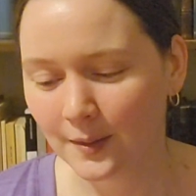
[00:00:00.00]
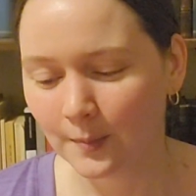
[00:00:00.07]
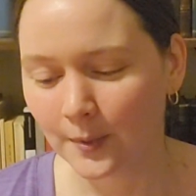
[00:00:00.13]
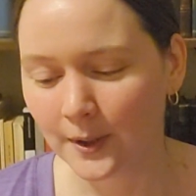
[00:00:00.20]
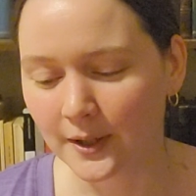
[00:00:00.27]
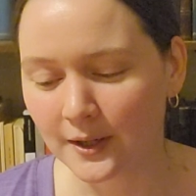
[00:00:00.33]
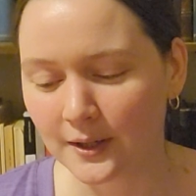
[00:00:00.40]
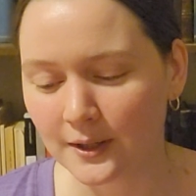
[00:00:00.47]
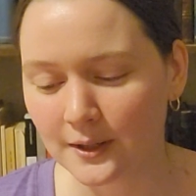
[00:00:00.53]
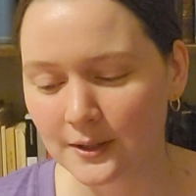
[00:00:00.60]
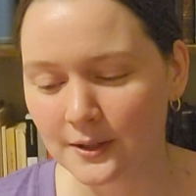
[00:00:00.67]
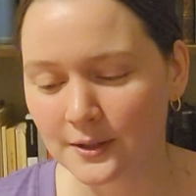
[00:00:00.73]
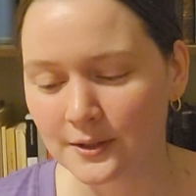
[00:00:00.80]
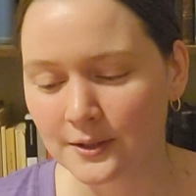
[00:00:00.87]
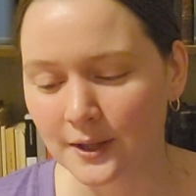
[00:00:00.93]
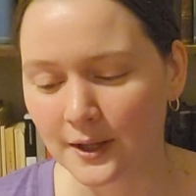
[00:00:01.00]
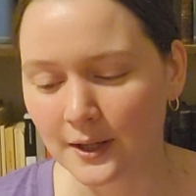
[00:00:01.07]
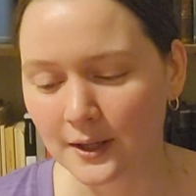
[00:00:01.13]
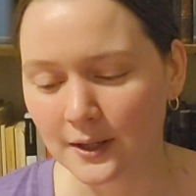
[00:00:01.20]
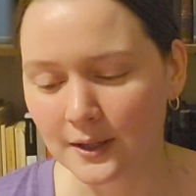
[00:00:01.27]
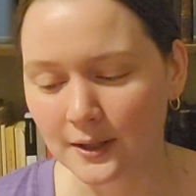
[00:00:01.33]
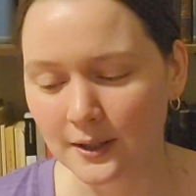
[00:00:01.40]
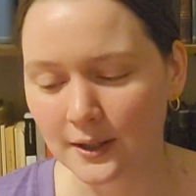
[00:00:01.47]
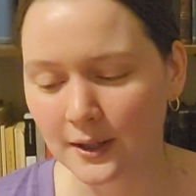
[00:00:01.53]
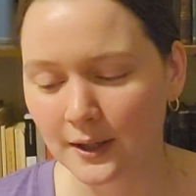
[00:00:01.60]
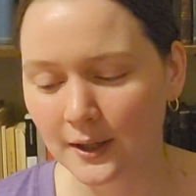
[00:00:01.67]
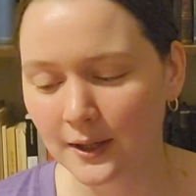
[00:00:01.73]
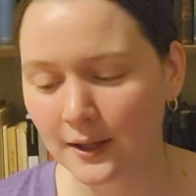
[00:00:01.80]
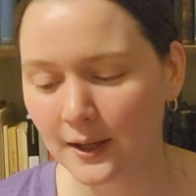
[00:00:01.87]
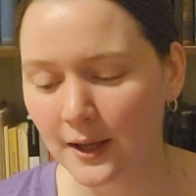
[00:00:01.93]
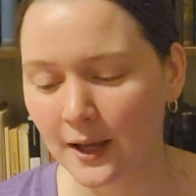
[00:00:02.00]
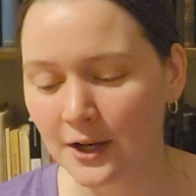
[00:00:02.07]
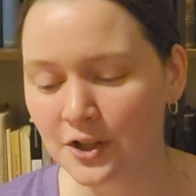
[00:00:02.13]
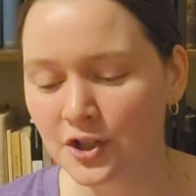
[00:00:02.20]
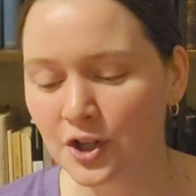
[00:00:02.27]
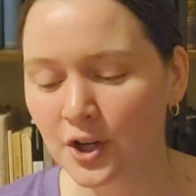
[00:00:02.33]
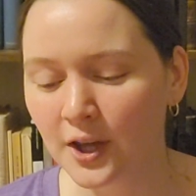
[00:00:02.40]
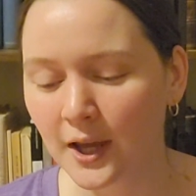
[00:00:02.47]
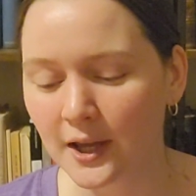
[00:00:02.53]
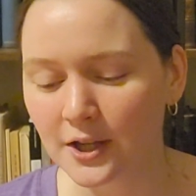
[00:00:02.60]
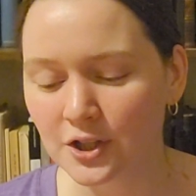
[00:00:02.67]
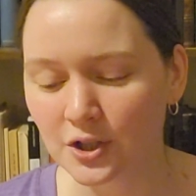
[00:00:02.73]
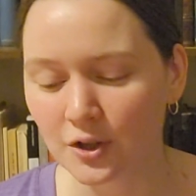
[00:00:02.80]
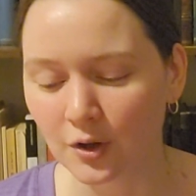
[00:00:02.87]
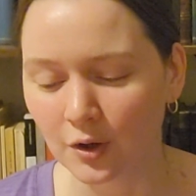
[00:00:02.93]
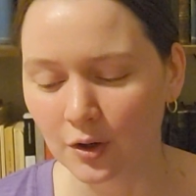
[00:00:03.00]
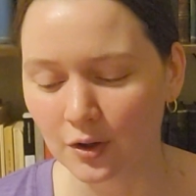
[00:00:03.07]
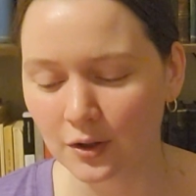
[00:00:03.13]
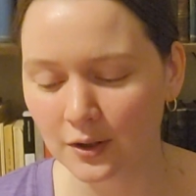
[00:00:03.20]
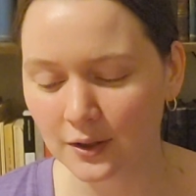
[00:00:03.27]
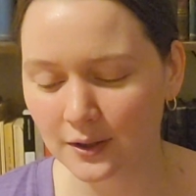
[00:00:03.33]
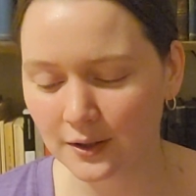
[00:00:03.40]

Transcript: But it is a educational